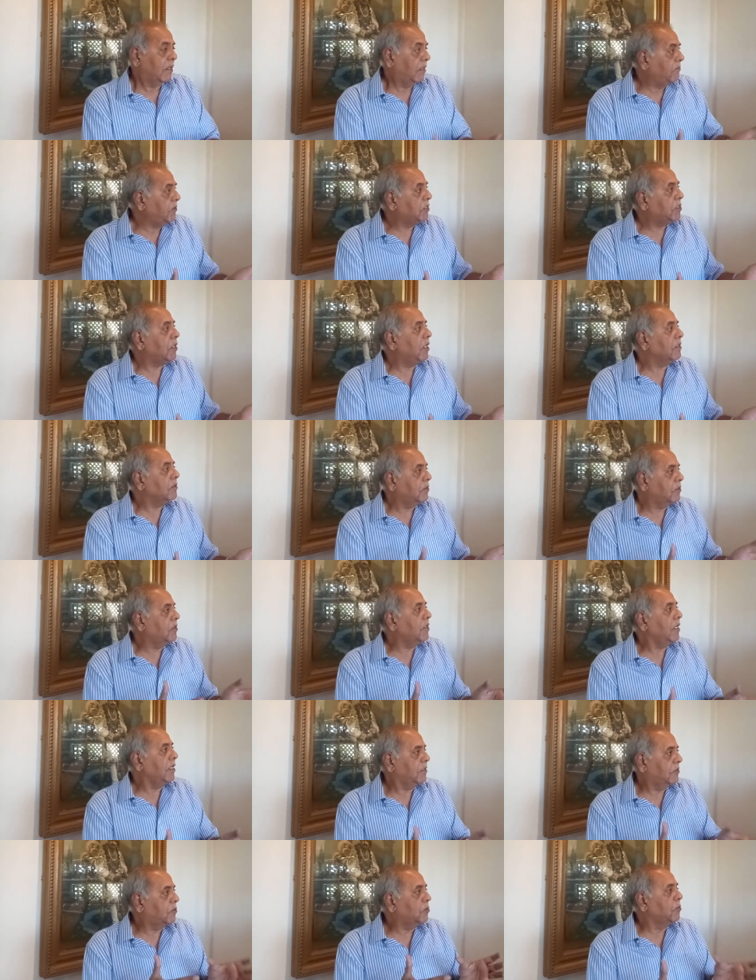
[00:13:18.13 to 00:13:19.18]
Ravi
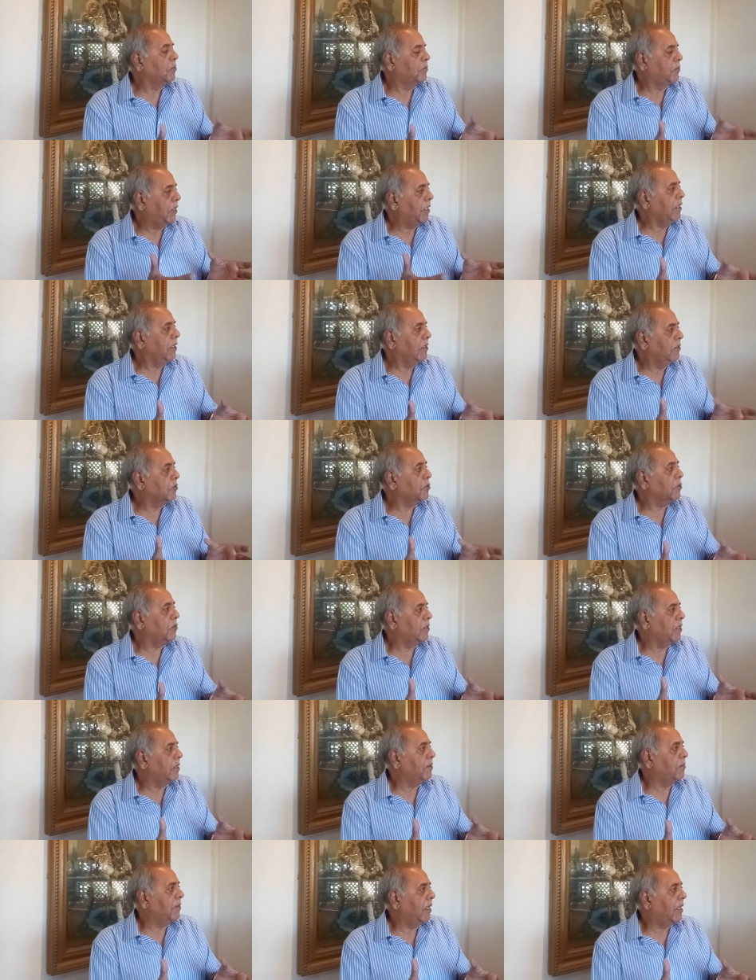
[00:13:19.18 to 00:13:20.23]
Shastri has to bring into
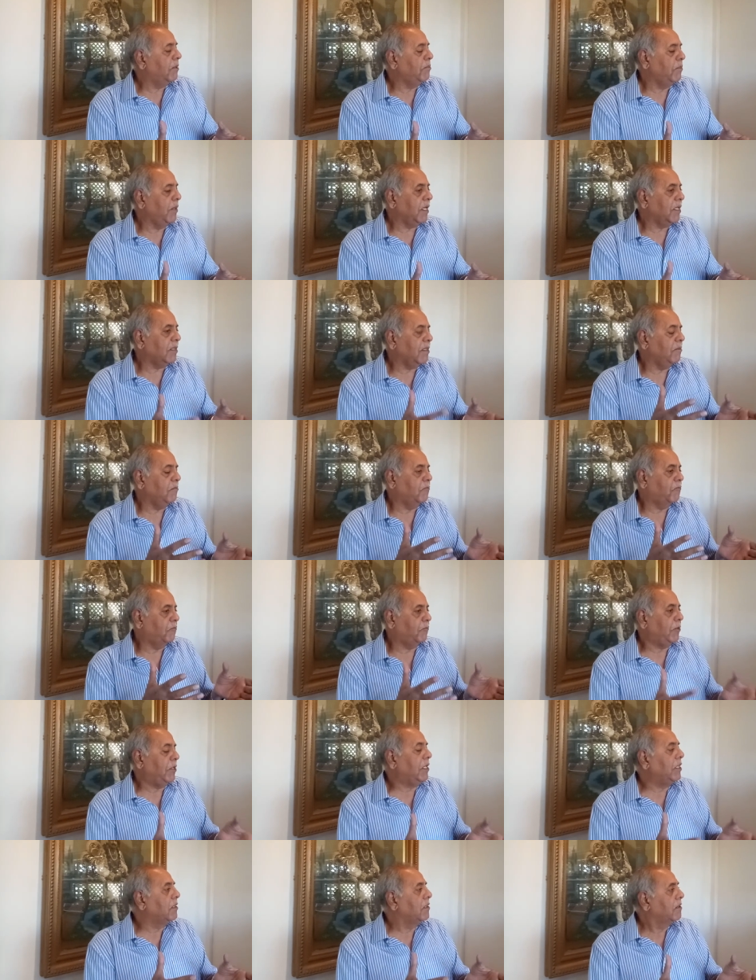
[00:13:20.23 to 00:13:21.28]
them and make yeah. them
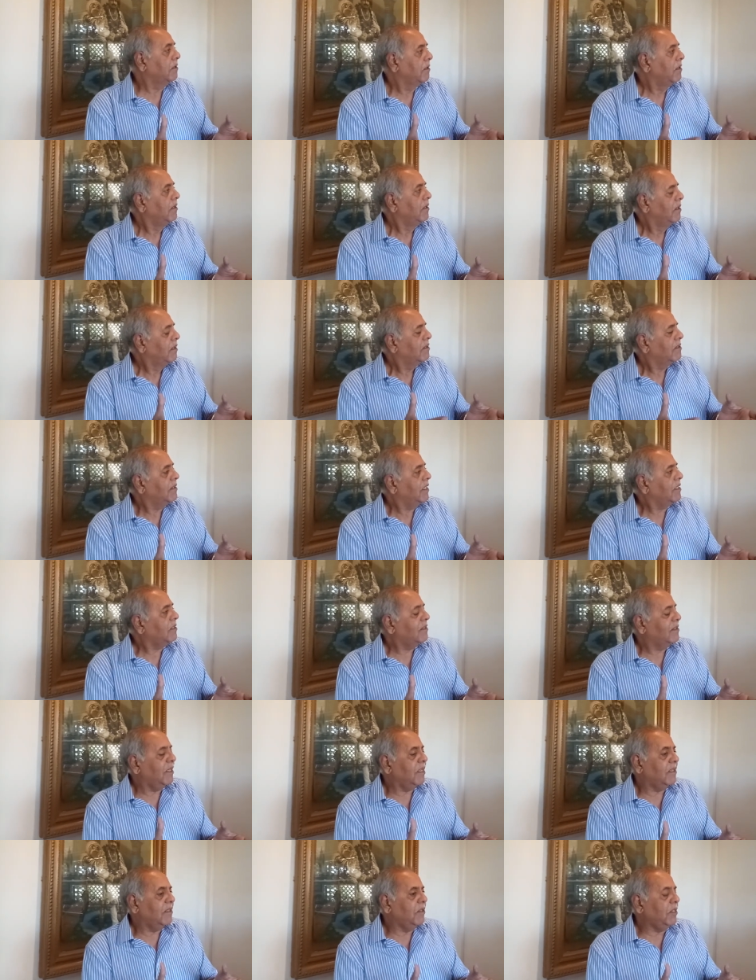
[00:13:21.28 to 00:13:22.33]
feel
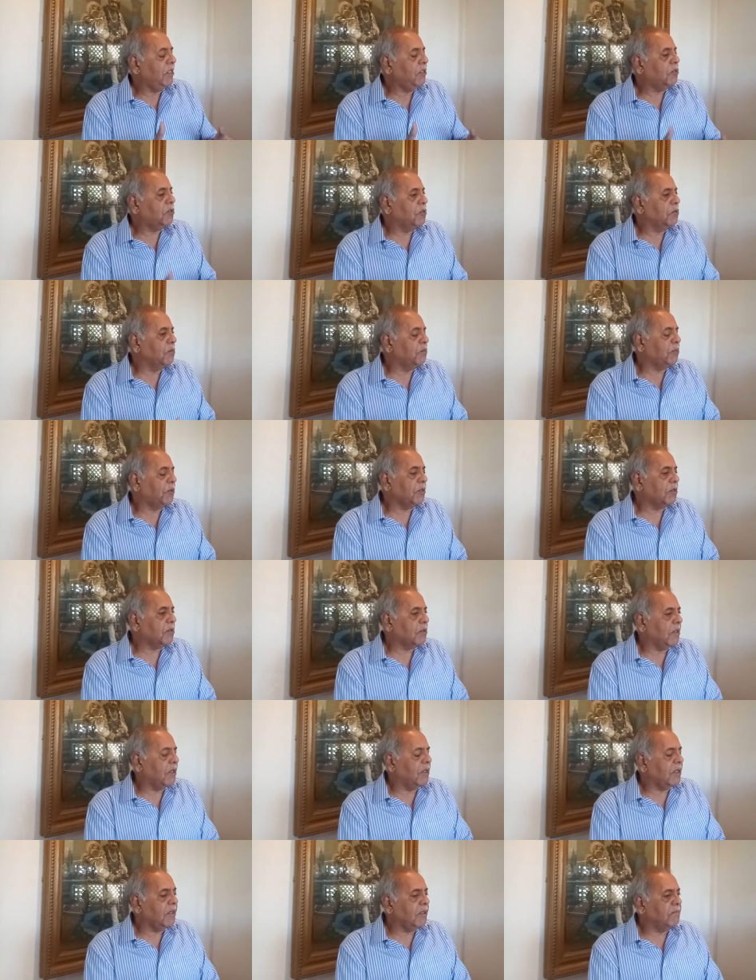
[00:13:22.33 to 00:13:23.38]
that they need to put
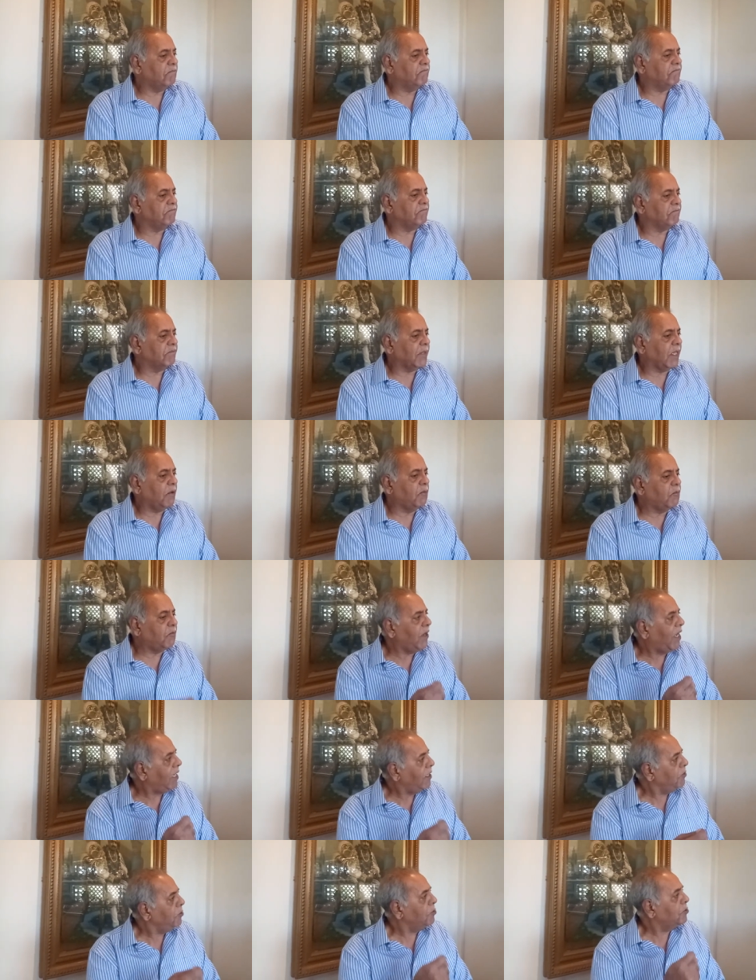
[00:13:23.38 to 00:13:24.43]
a, a
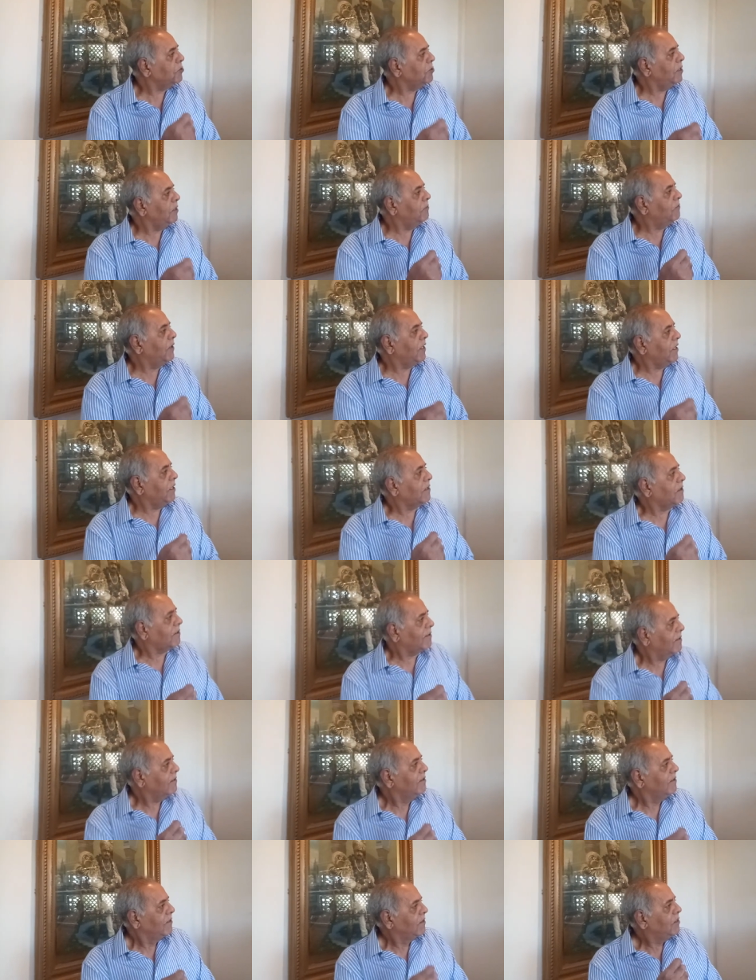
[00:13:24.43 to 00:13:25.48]
value to the wicket.
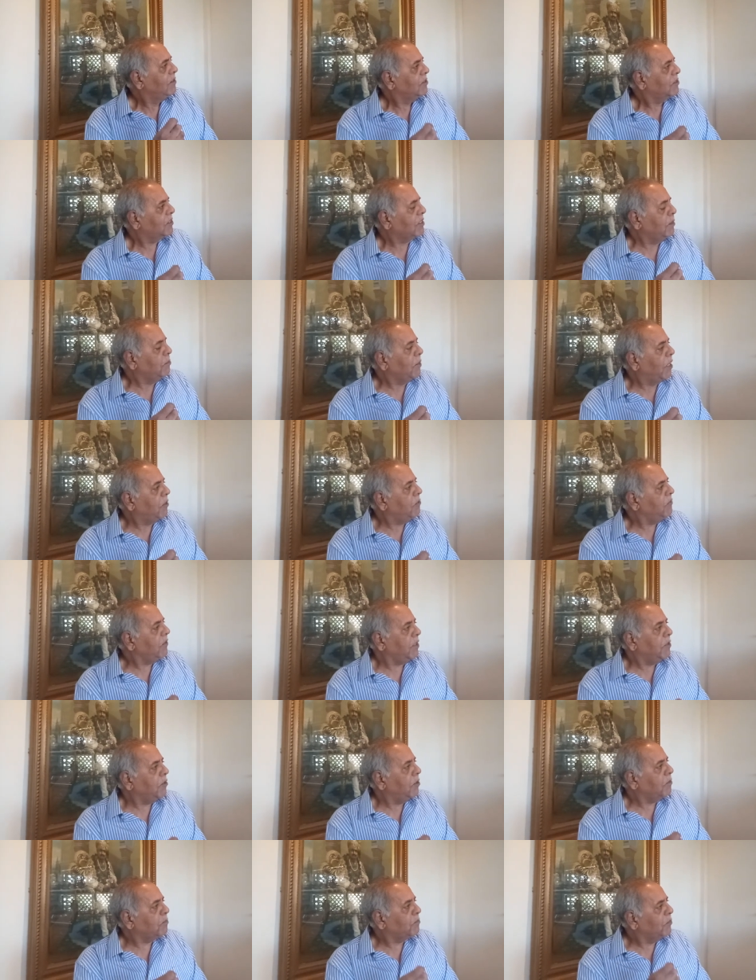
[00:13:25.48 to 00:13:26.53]
Somehow we
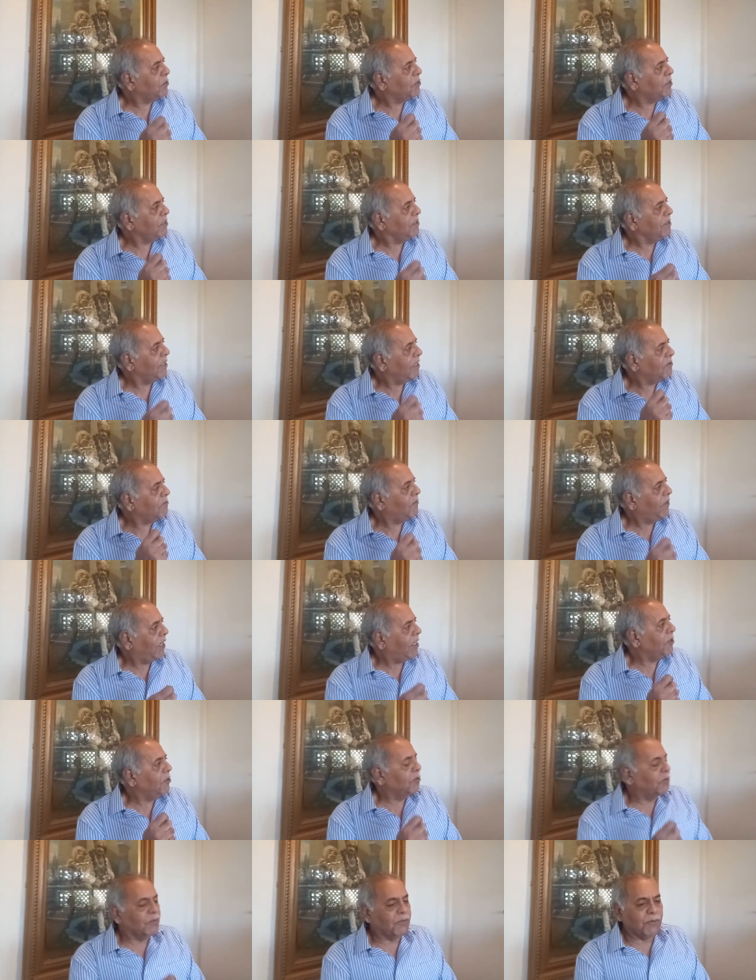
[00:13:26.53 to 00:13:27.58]
are not putting that
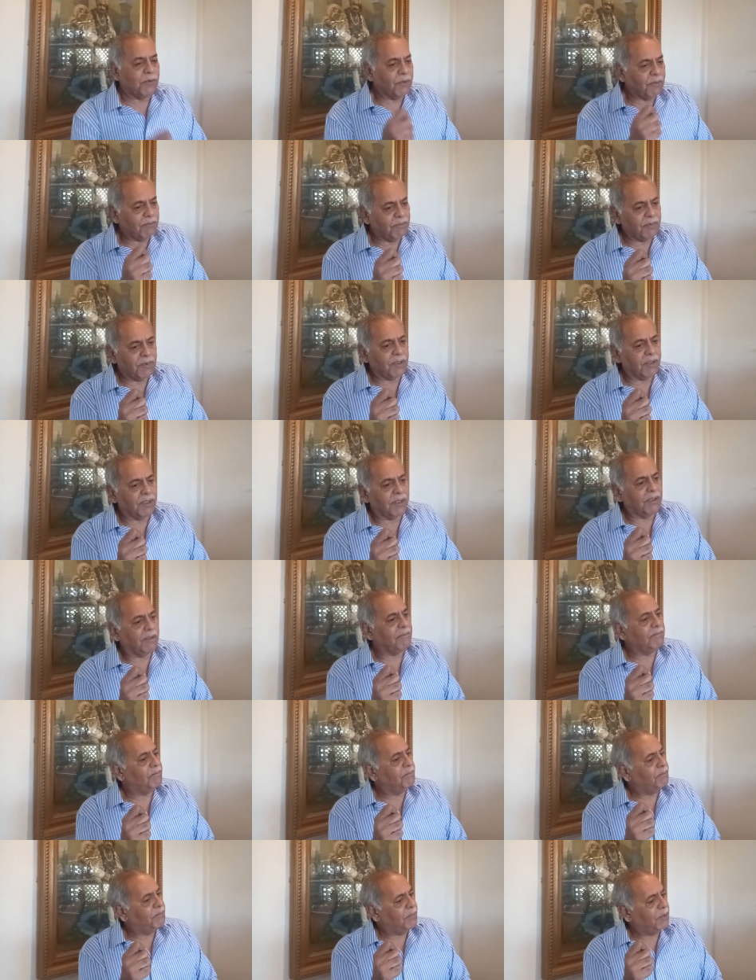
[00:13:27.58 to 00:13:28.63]
value. value the, uh,